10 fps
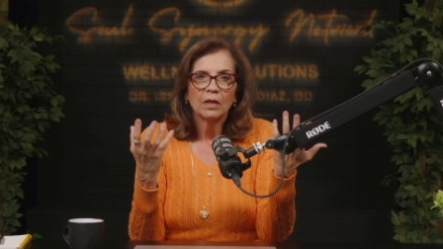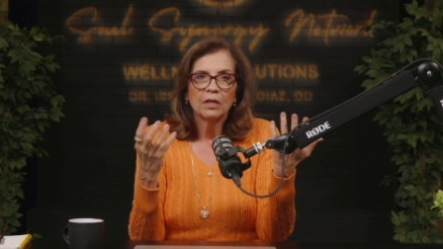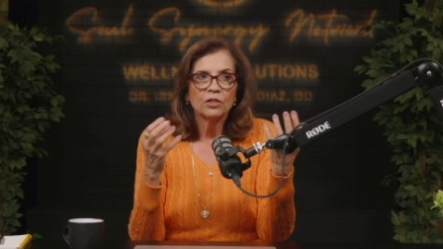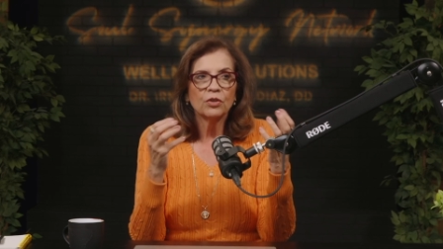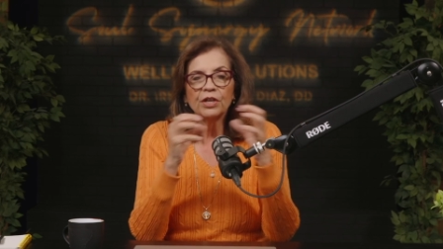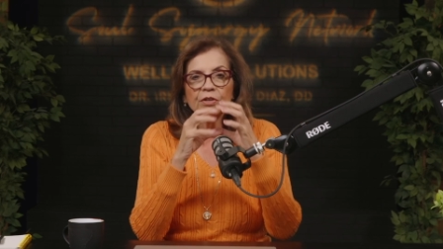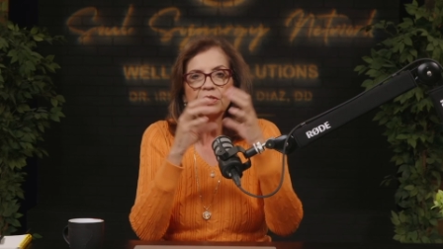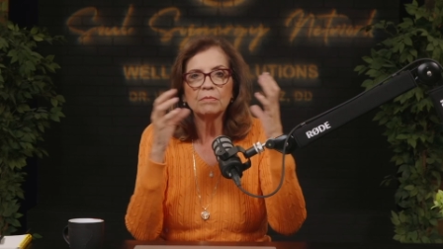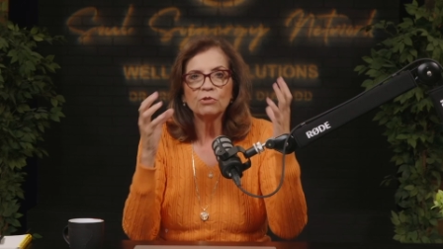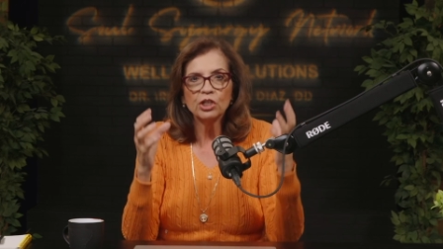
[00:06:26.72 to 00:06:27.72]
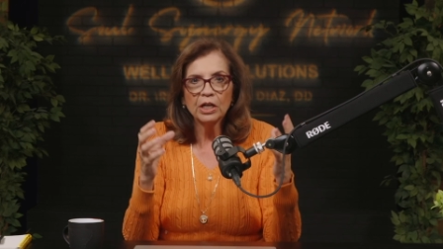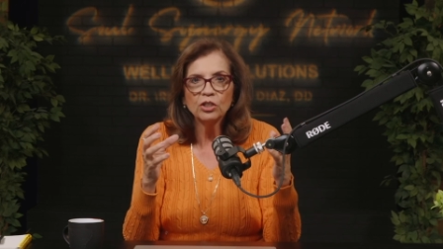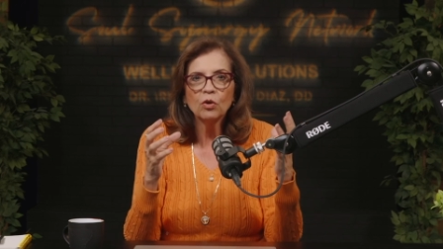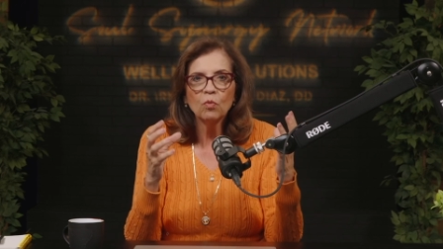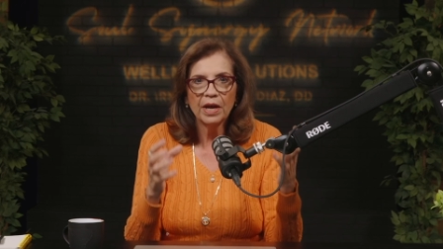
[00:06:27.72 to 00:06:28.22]
So here's some
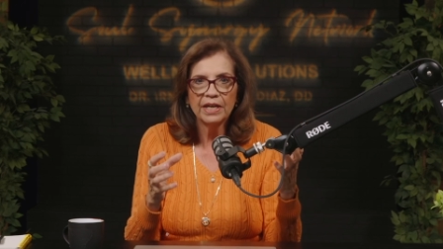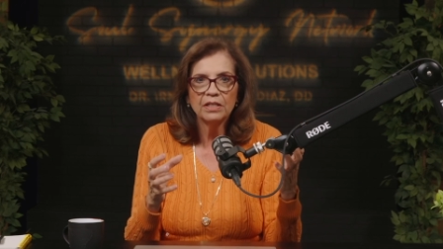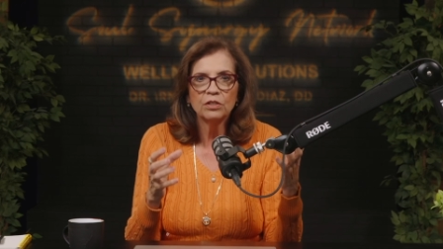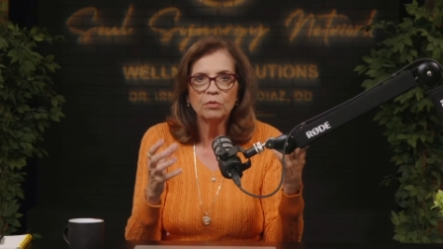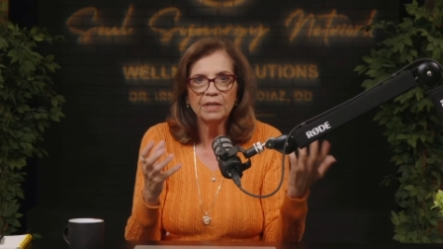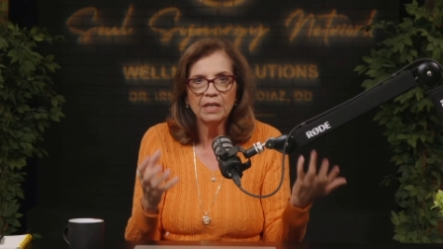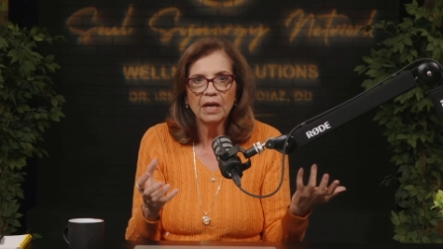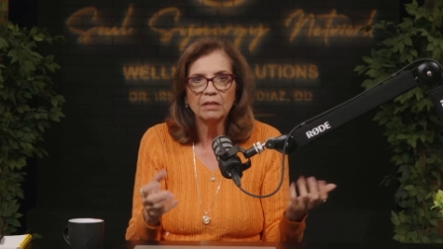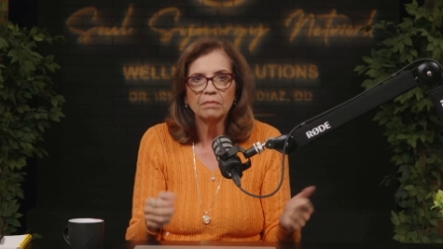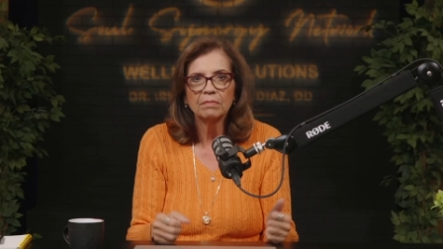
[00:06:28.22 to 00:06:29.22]
gentle ways to begin.